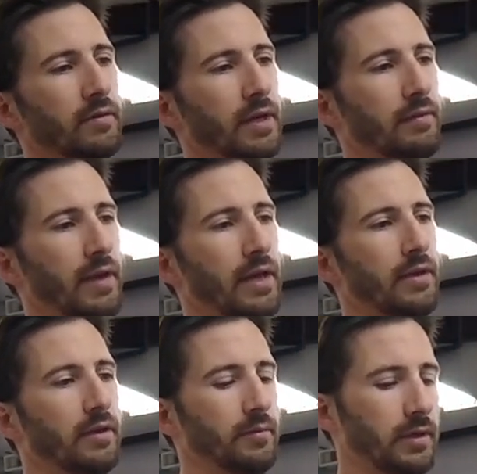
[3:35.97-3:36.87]
kind of
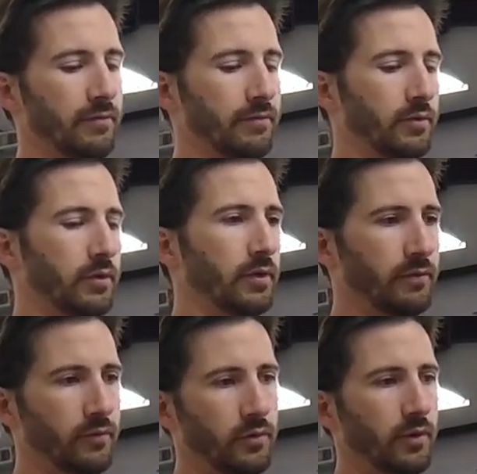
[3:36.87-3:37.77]
angle I'm looking
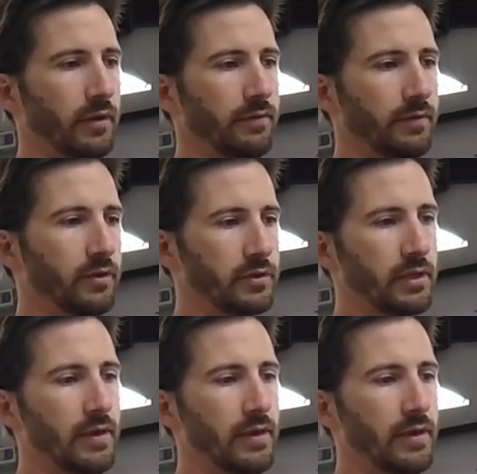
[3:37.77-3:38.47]
for the first